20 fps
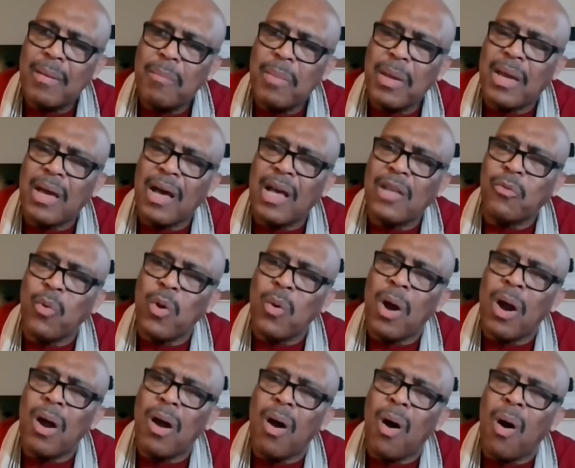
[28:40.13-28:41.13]
Because we
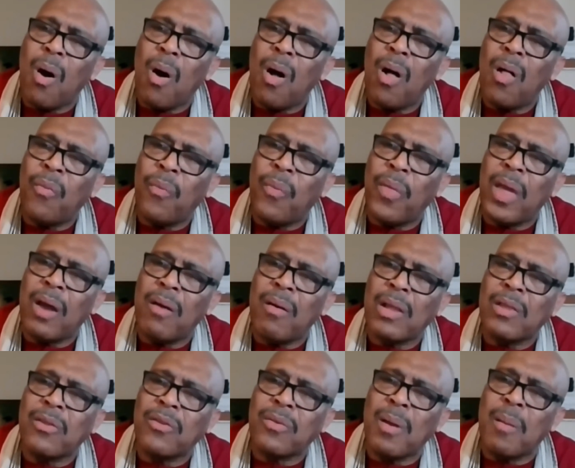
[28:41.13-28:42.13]
were all there
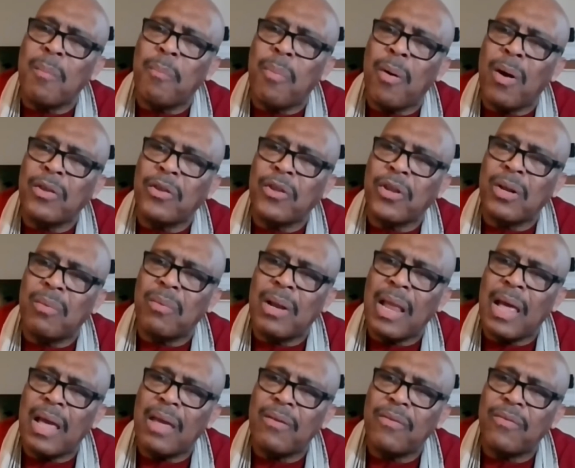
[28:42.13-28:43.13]
at some point in our
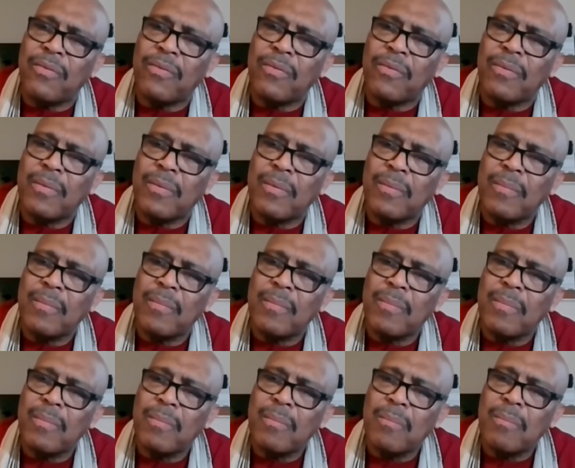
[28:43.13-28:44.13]
life
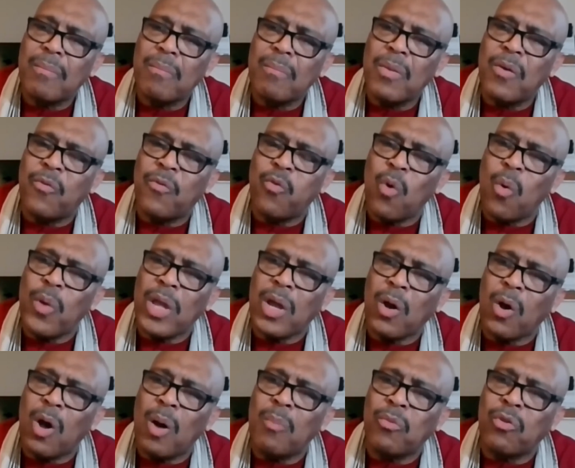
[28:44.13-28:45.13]
before we
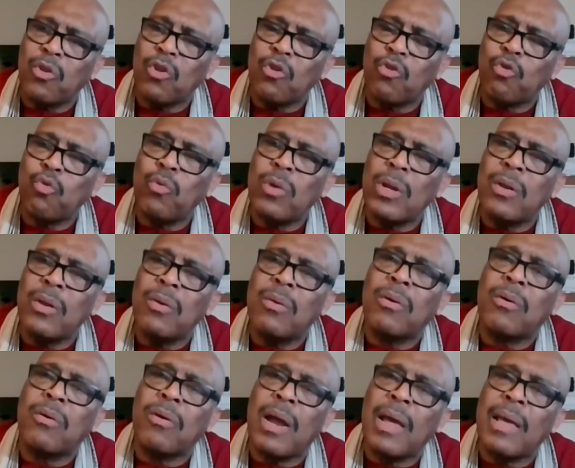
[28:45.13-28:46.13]
come to truly know
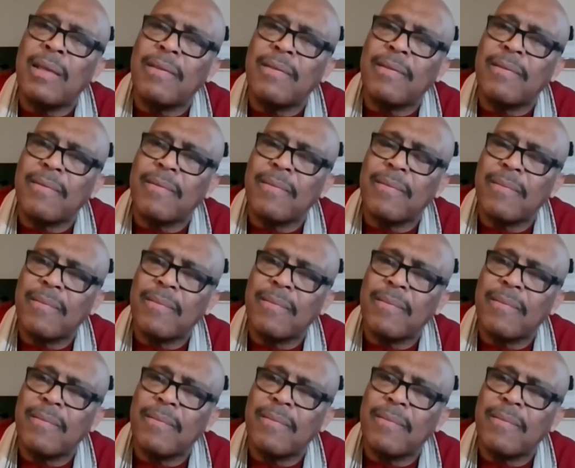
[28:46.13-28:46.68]
Christ.